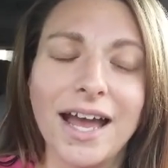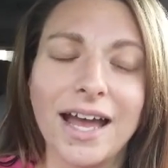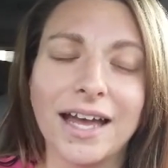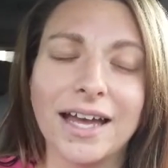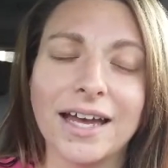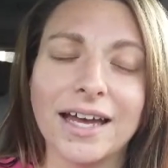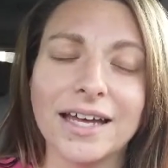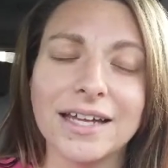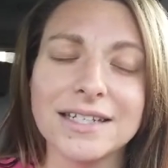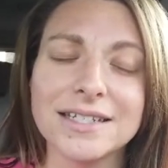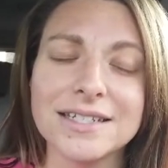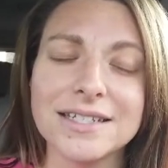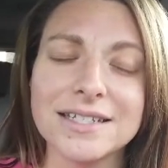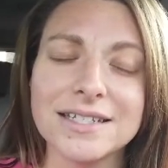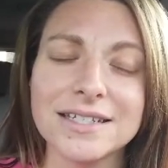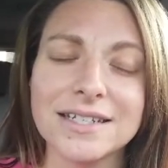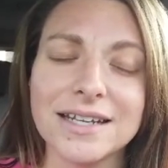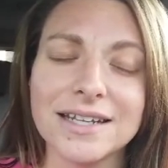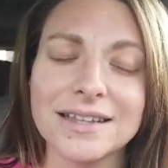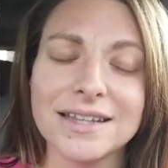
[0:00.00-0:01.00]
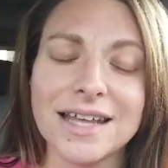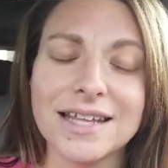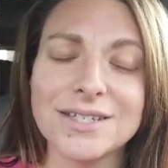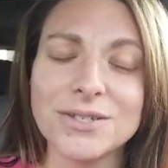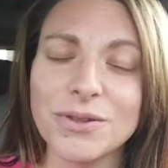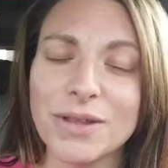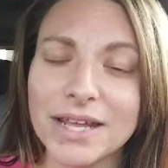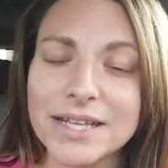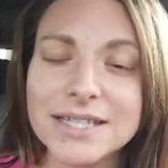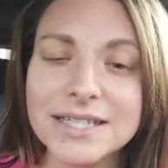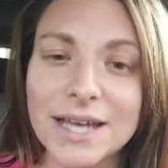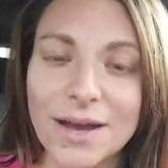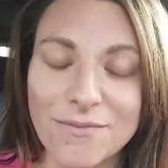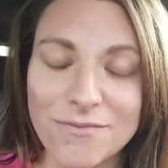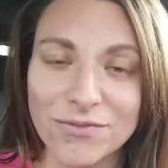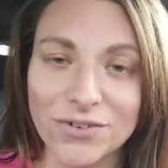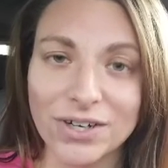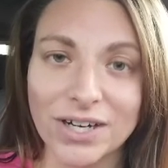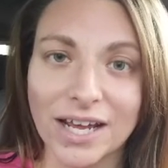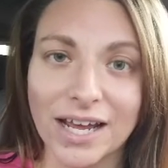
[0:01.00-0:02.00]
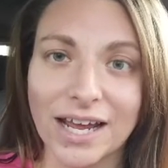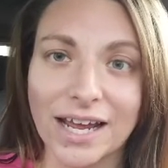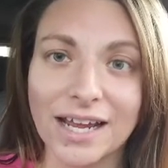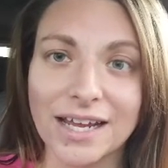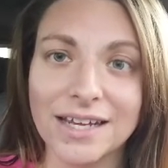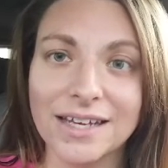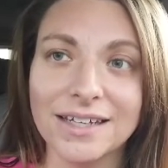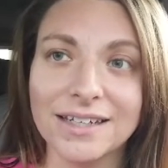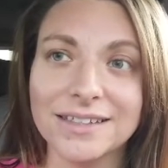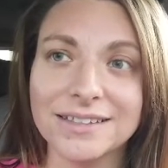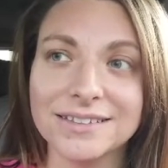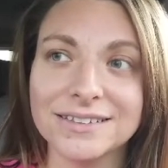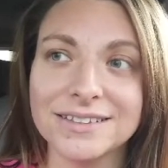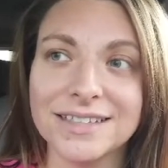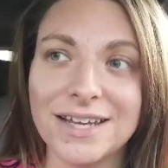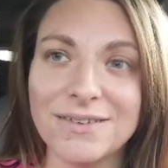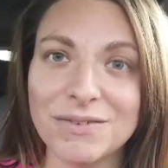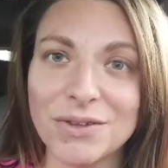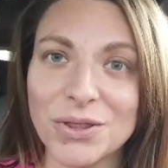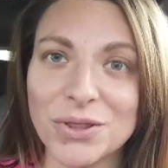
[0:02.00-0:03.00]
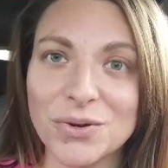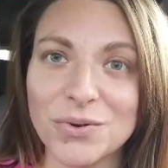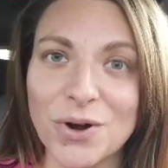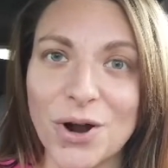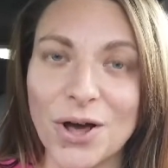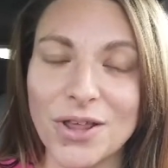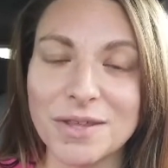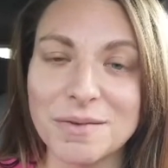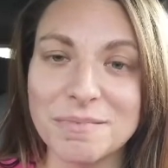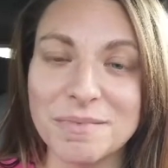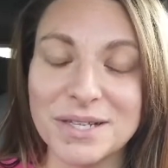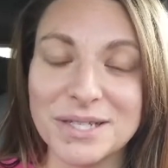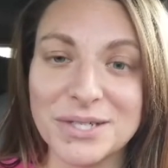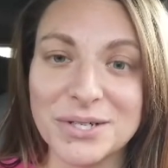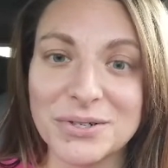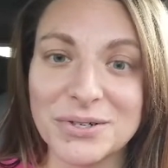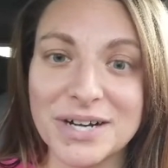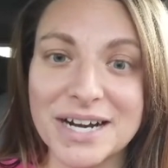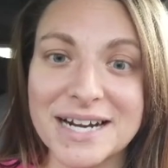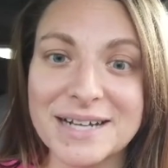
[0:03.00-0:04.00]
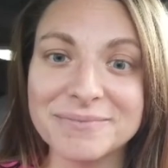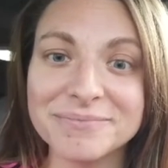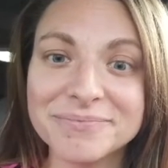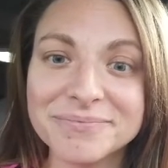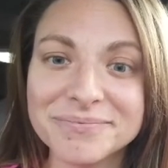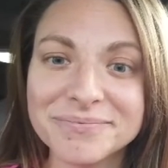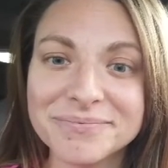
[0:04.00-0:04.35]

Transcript: And that, so that's comforting, even through all the misery.